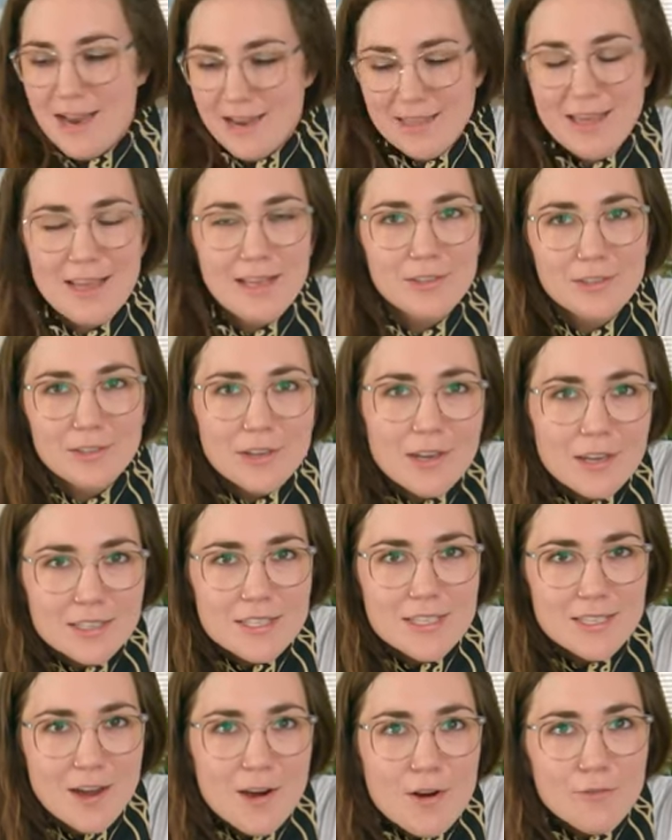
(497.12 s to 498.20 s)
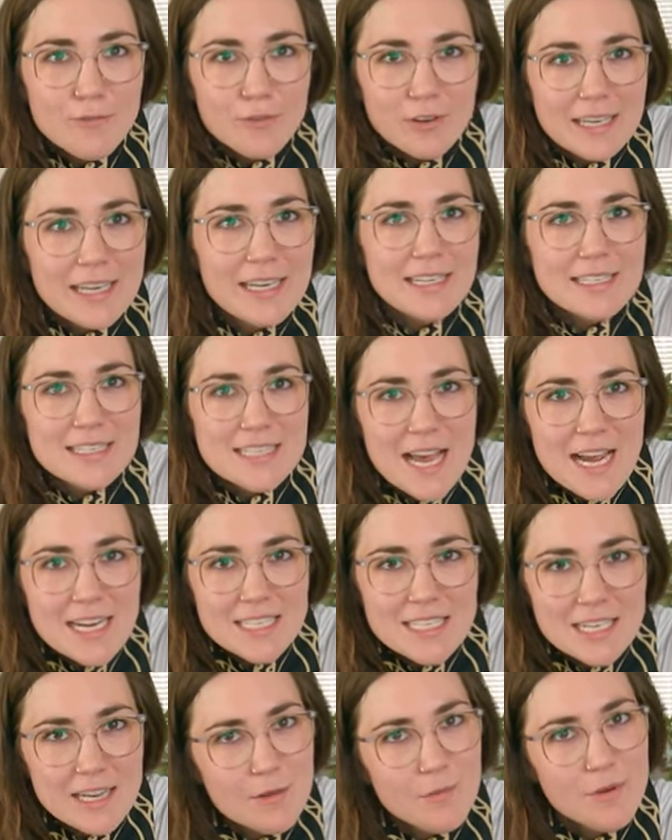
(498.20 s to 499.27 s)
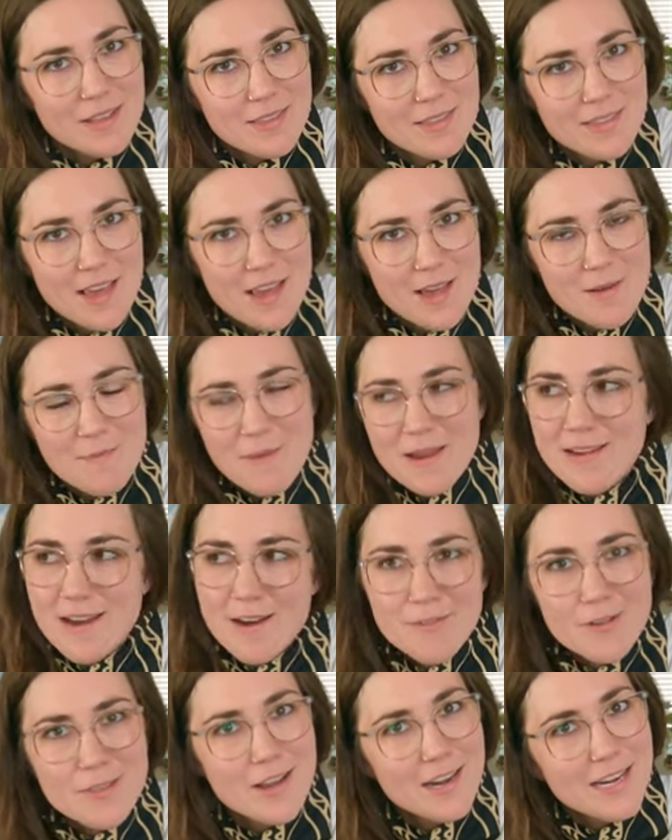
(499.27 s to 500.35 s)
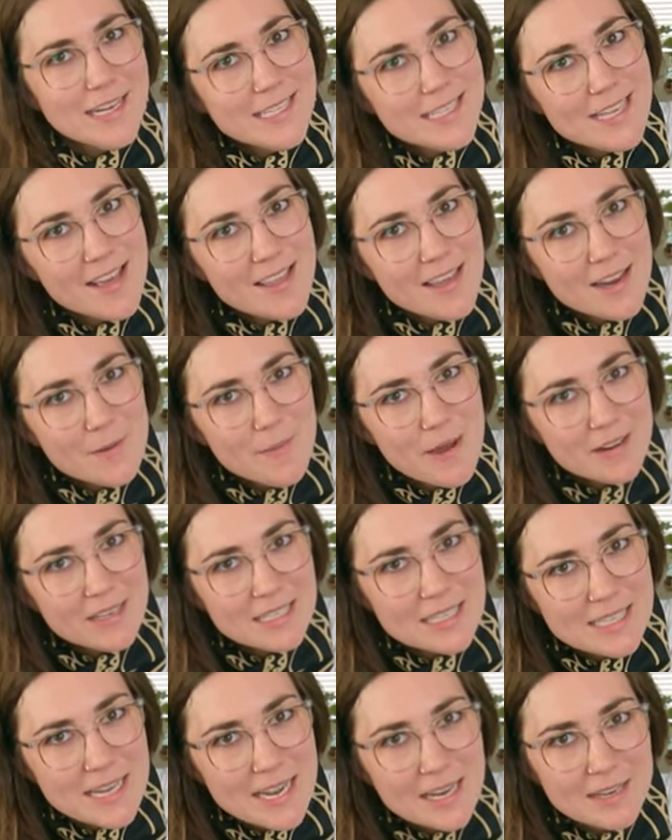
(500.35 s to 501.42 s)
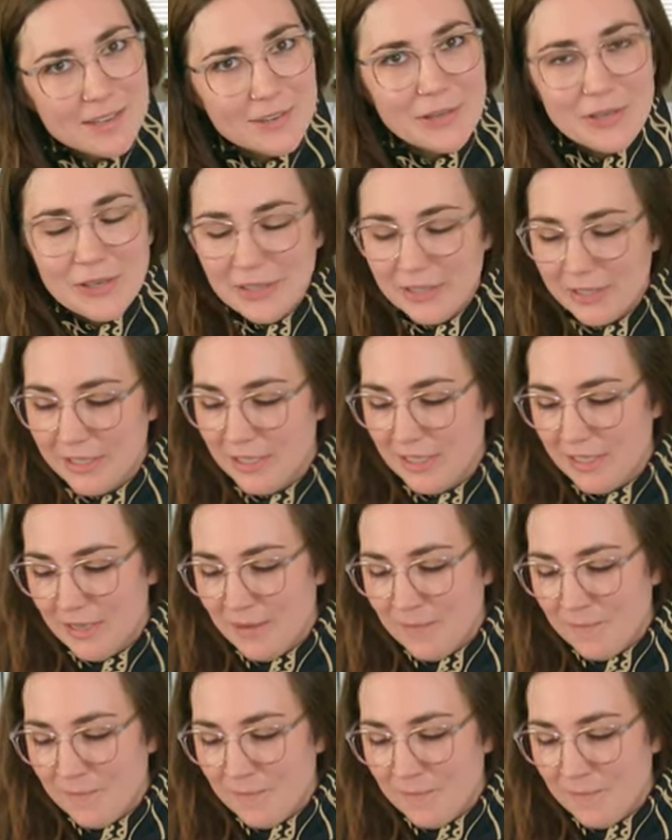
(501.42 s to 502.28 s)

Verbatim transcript: like, they look so freaking sexy with them. I never thought I'd say that about a sandal.